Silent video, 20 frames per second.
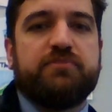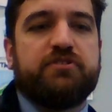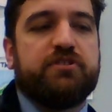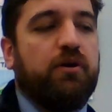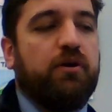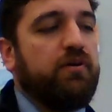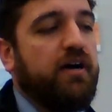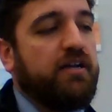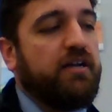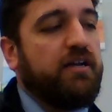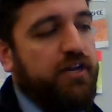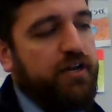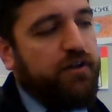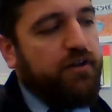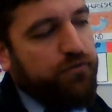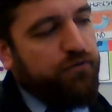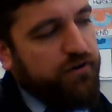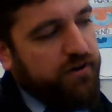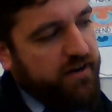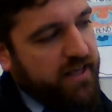So agenda
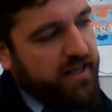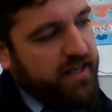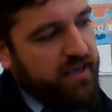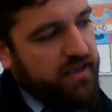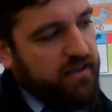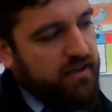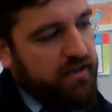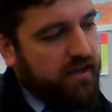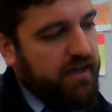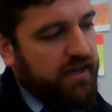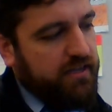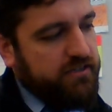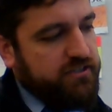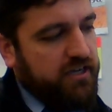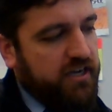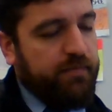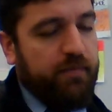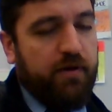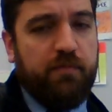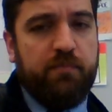for today,
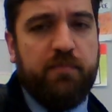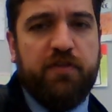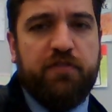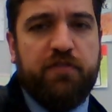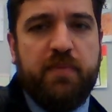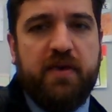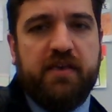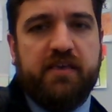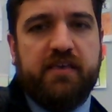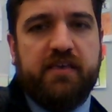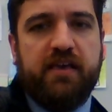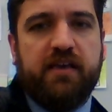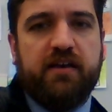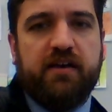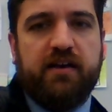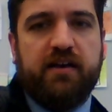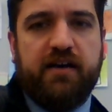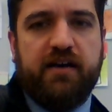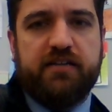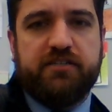talk about myth making,
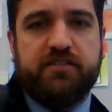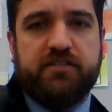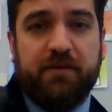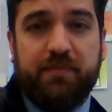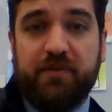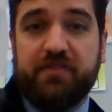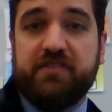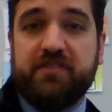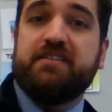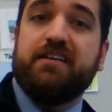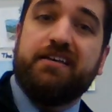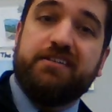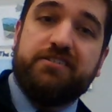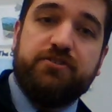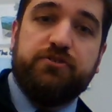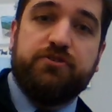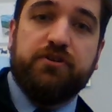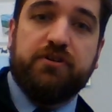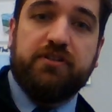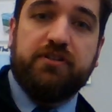talk about the
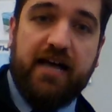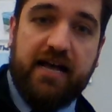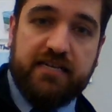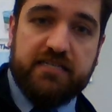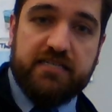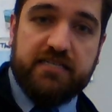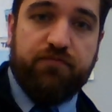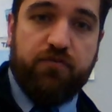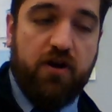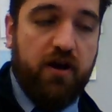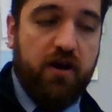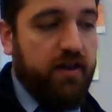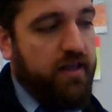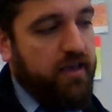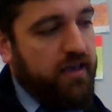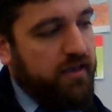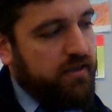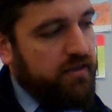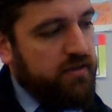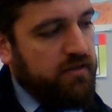test you took last
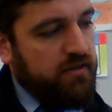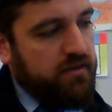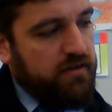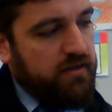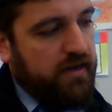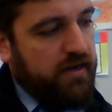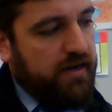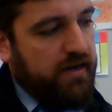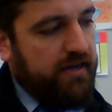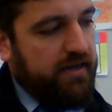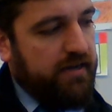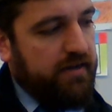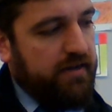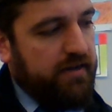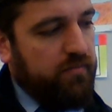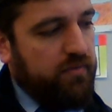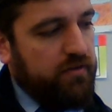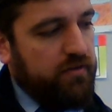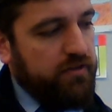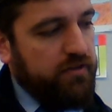Friday,
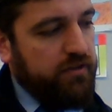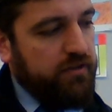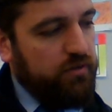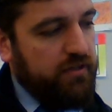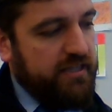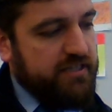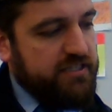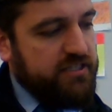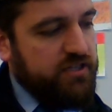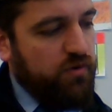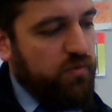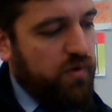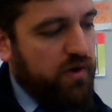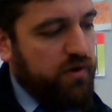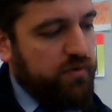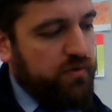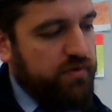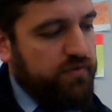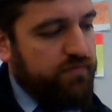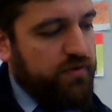little lesson
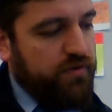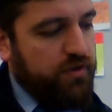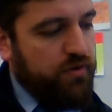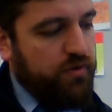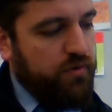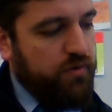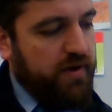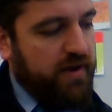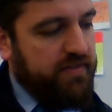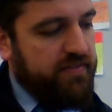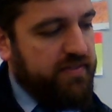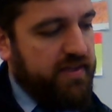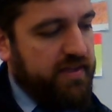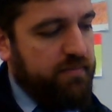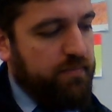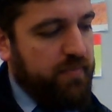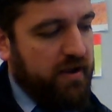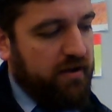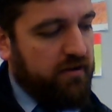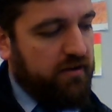one review, and
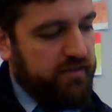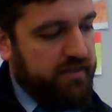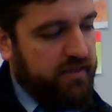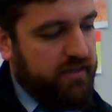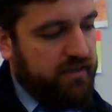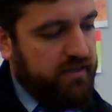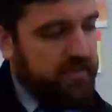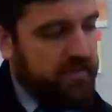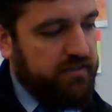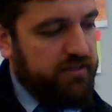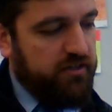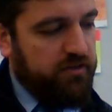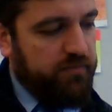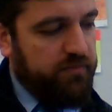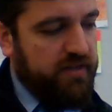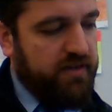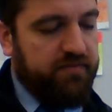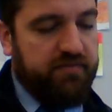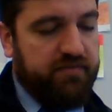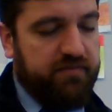then barely a little
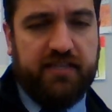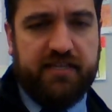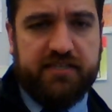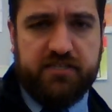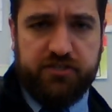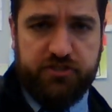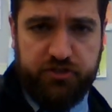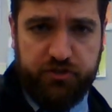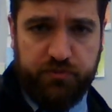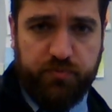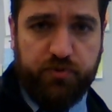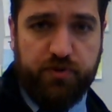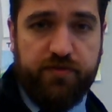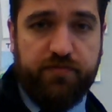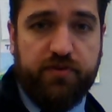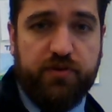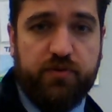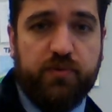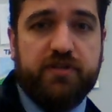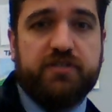bit of the lesson two
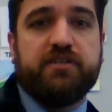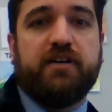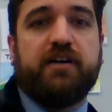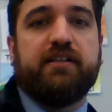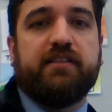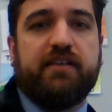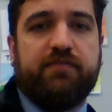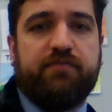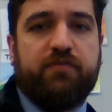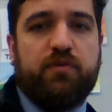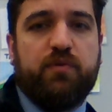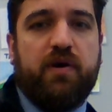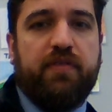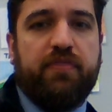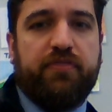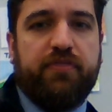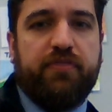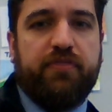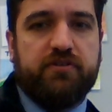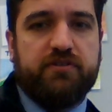preview, which I'll give you
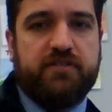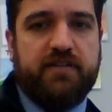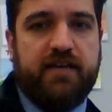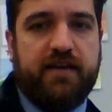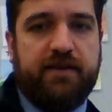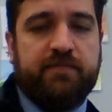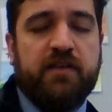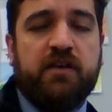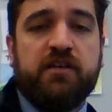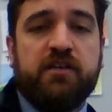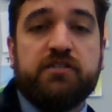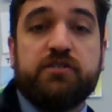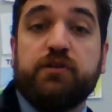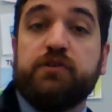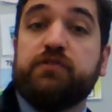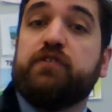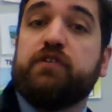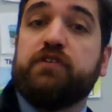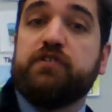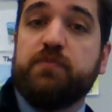on Thursday. So
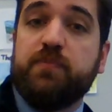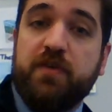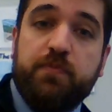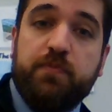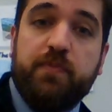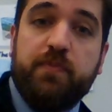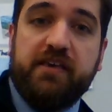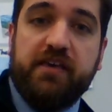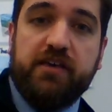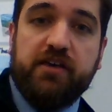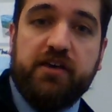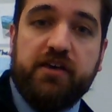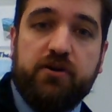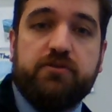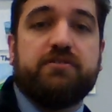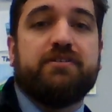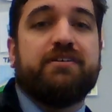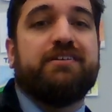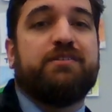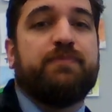as far as myth making
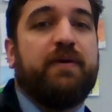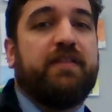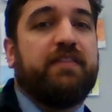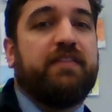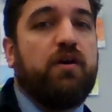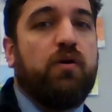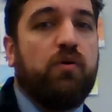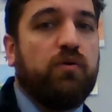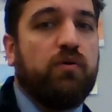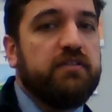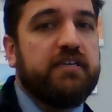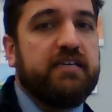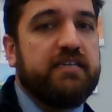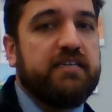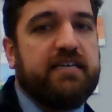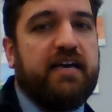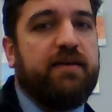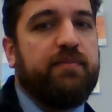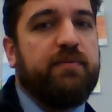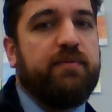goes, it's been the only
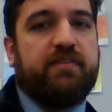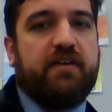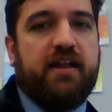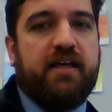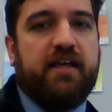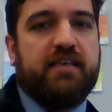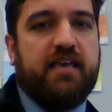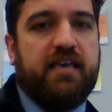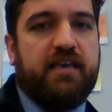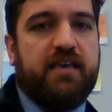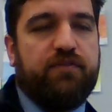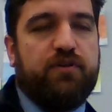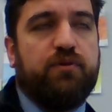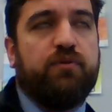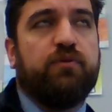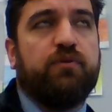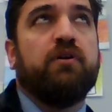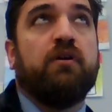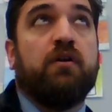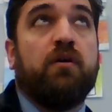assignment that I gave
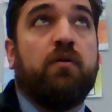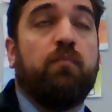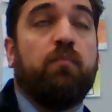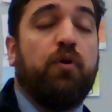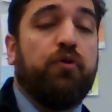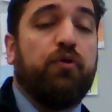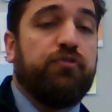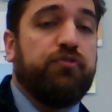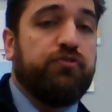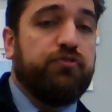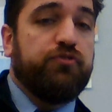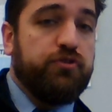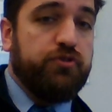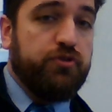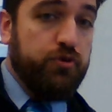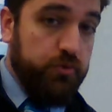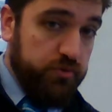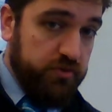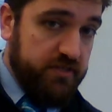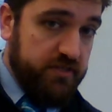you both
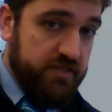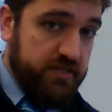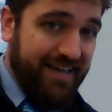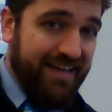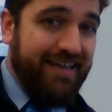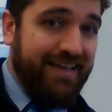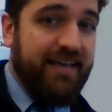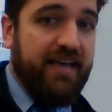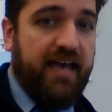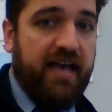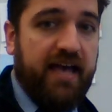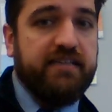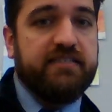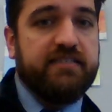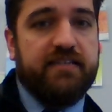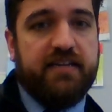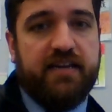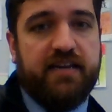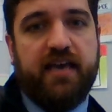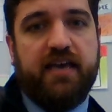Tuesday
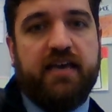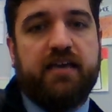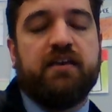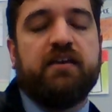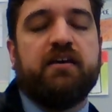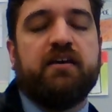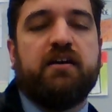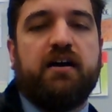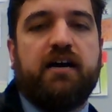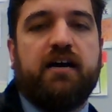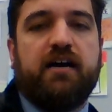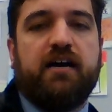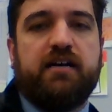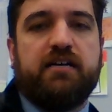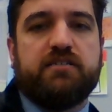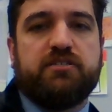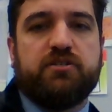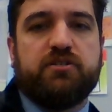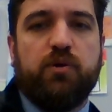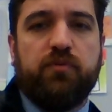and today.
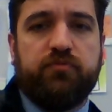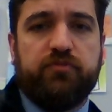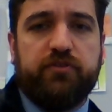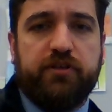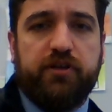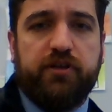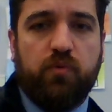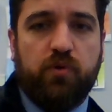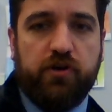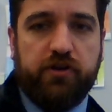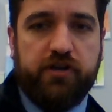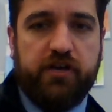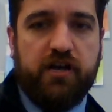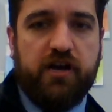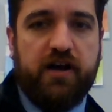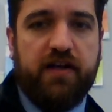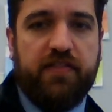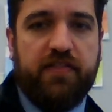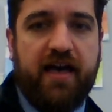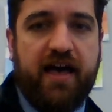So hopefully you're
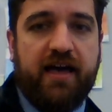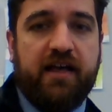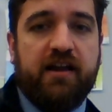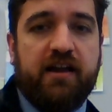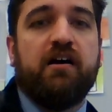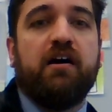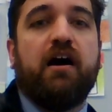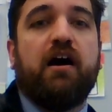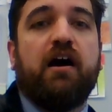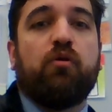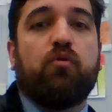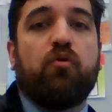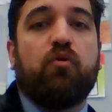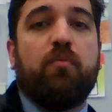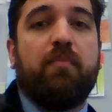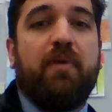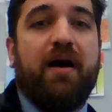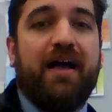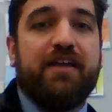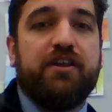working on that. A
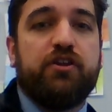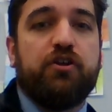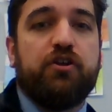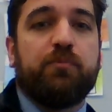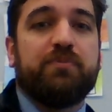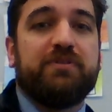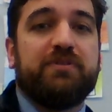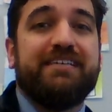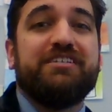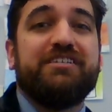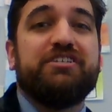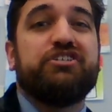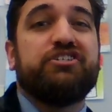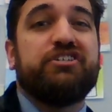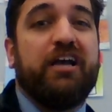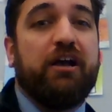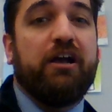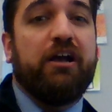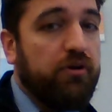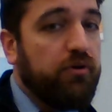reminder, please
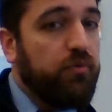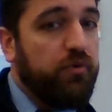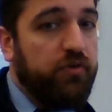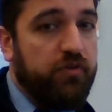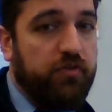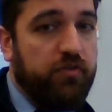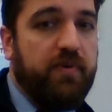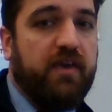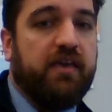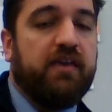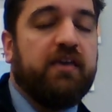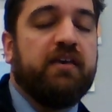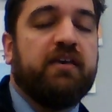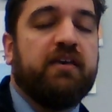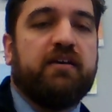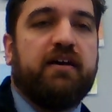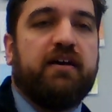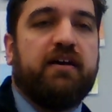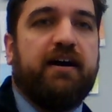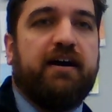share it with me.
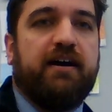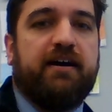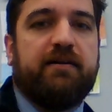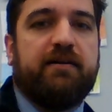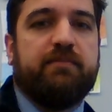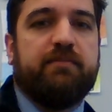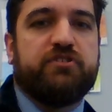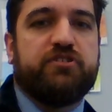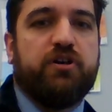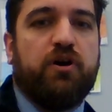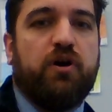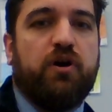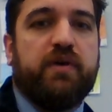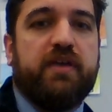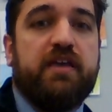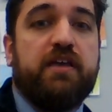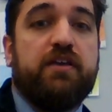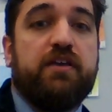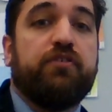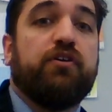So
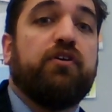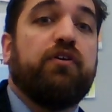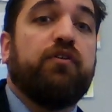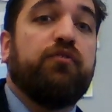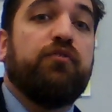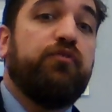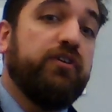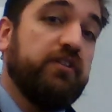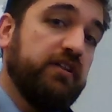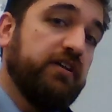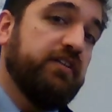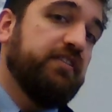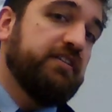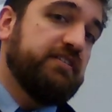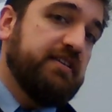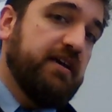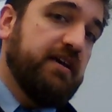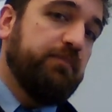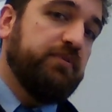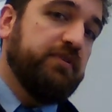either fill in
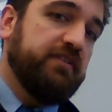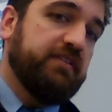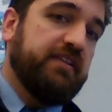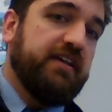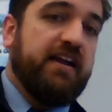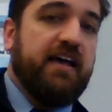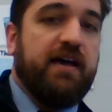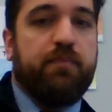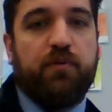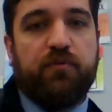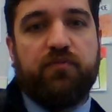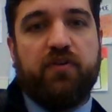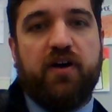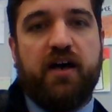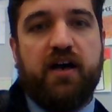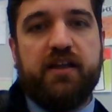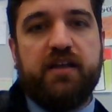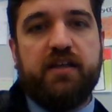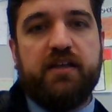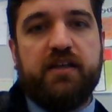the template that I
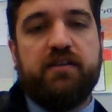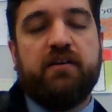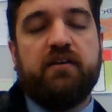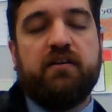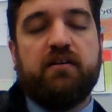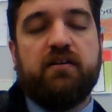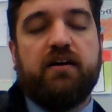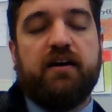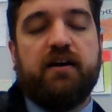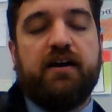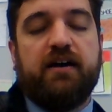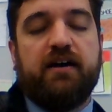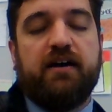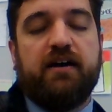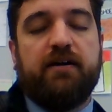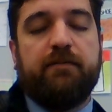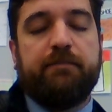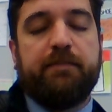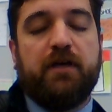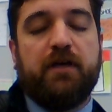provided
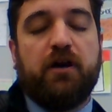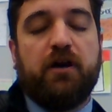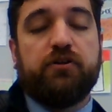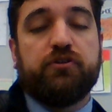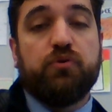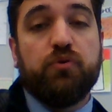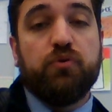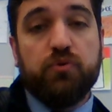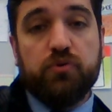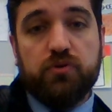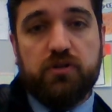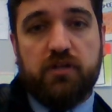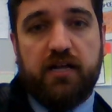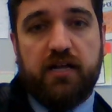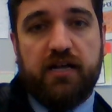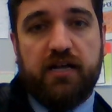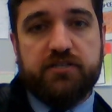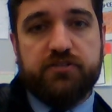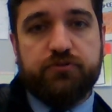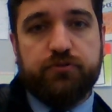on Google
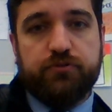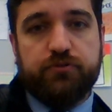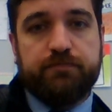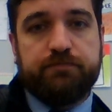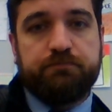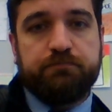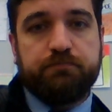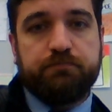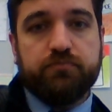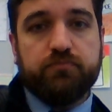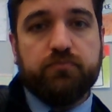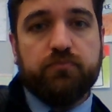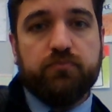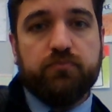Classroom,